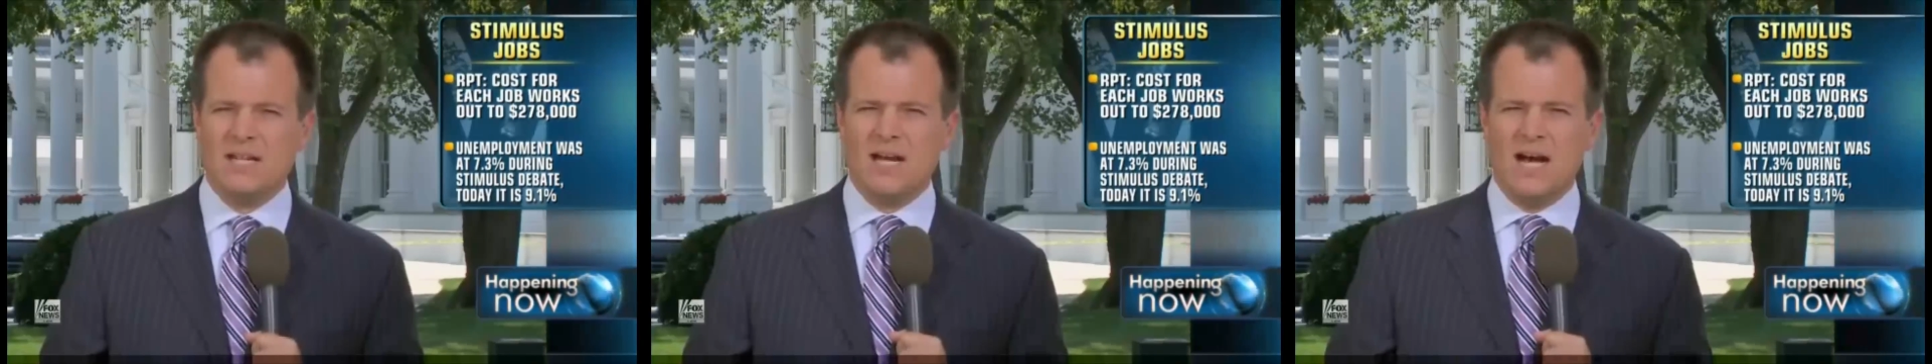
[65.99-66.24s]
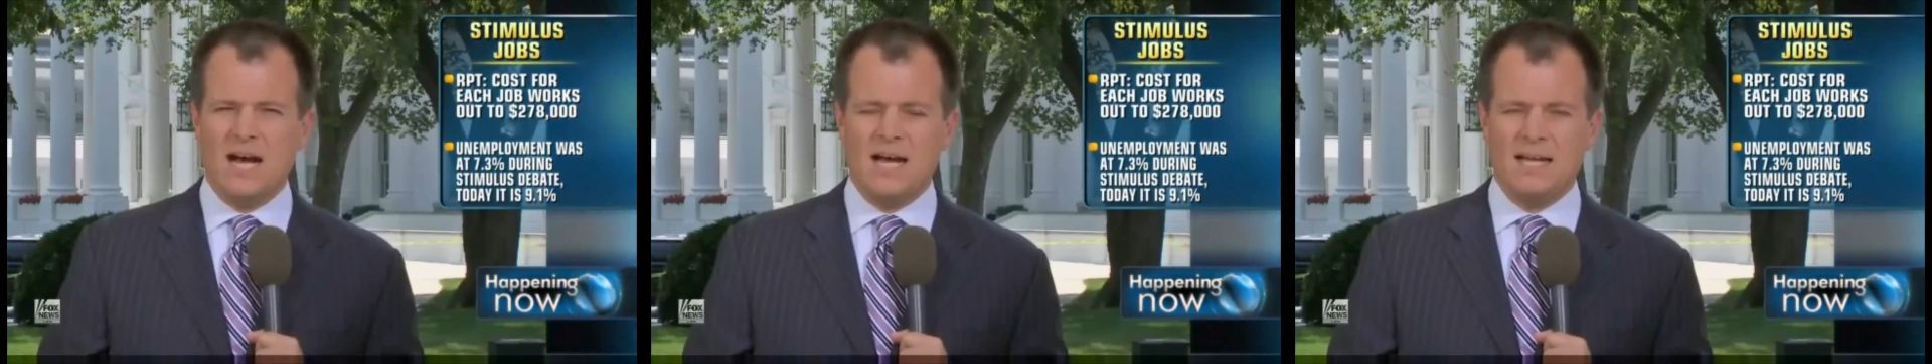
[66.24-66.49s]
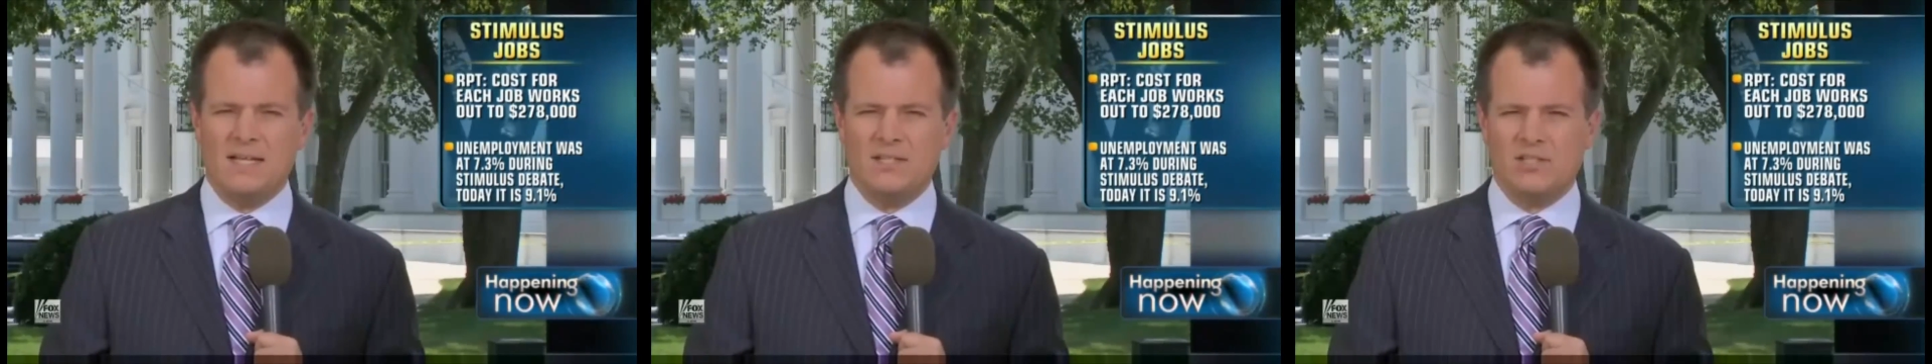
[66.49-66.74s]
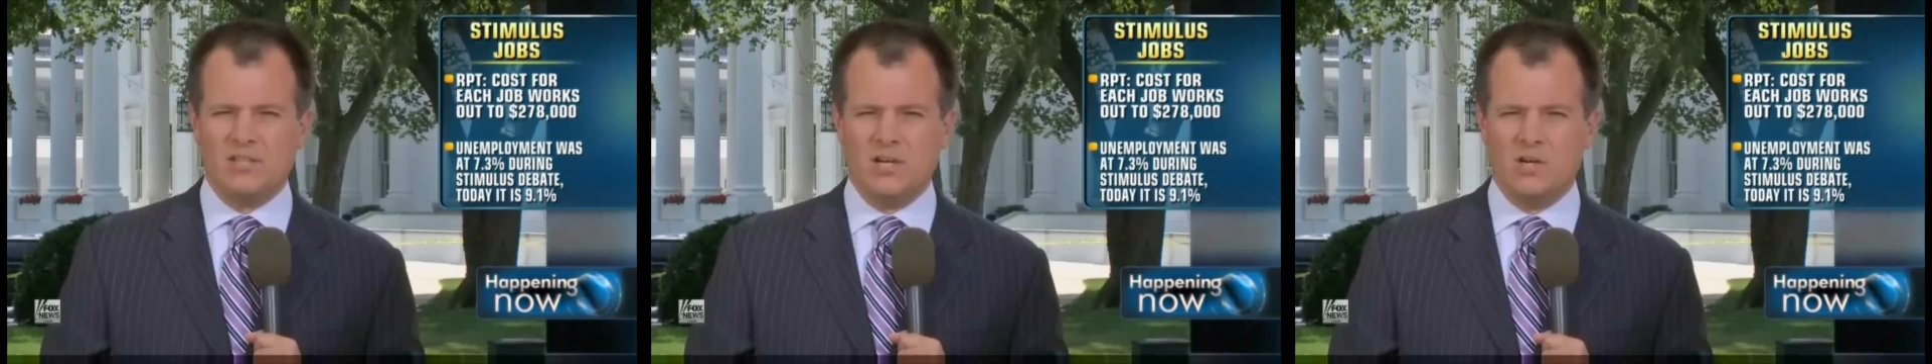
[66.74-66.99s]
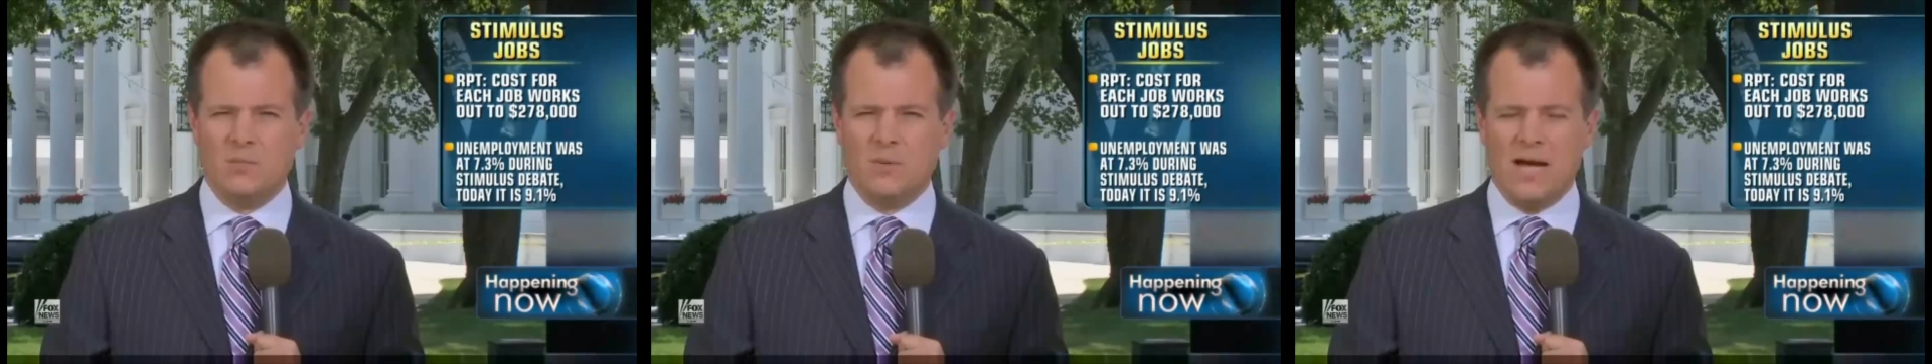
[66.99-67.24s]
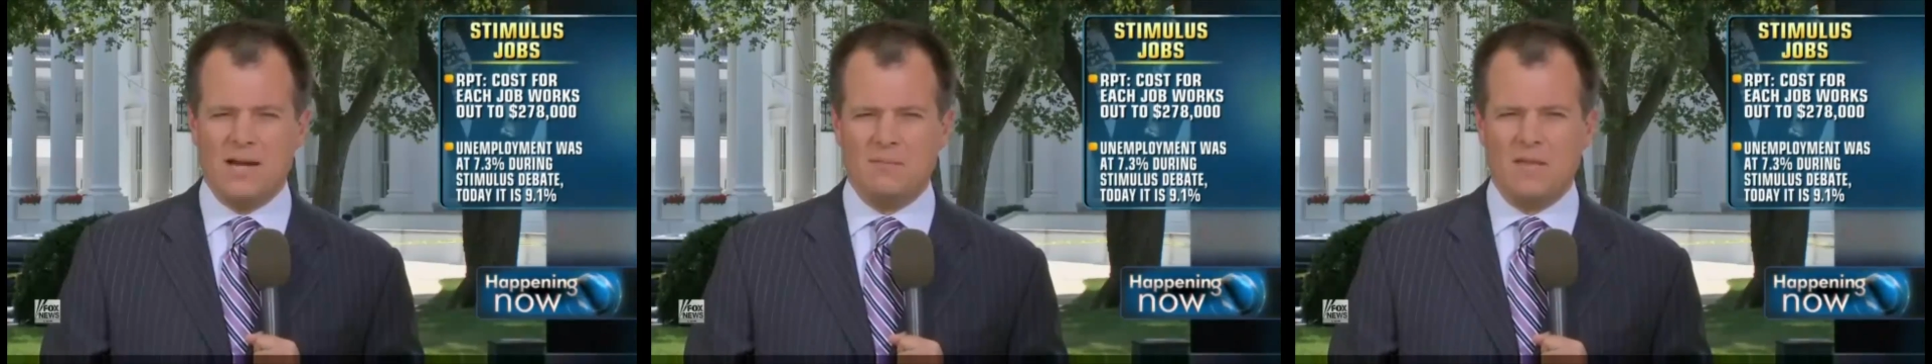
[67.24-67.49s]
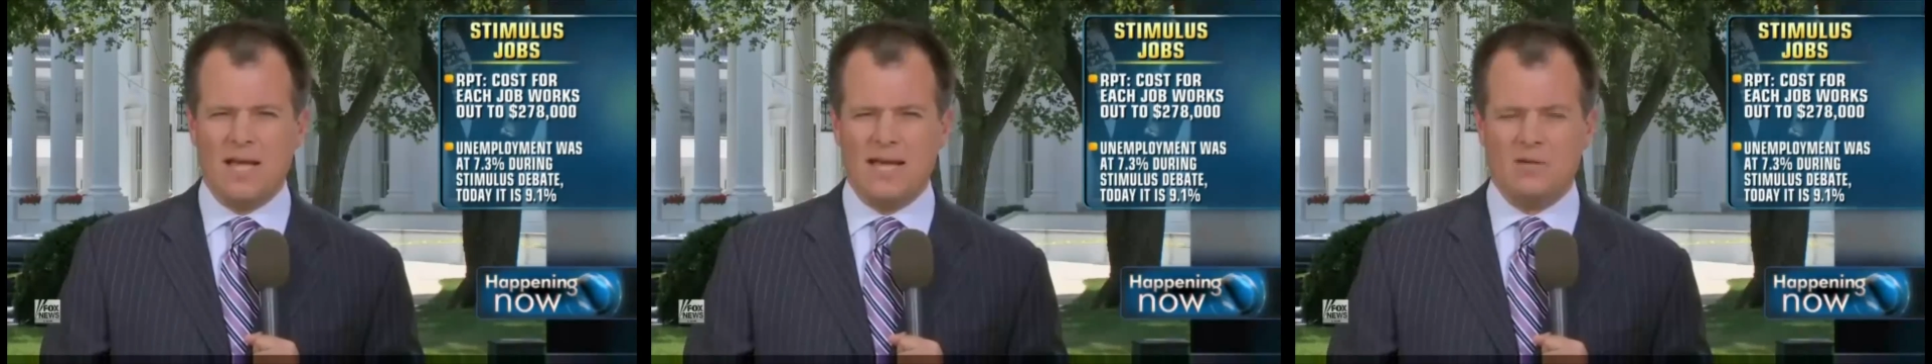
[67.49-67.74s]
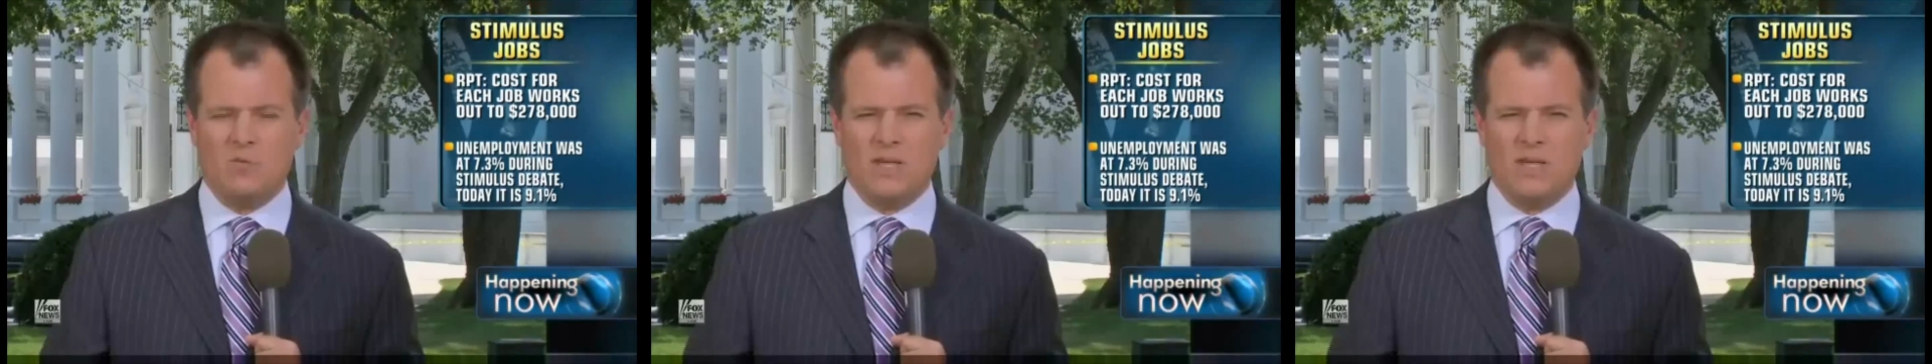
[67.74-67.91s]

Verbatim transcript: Uh, and so, bottom line,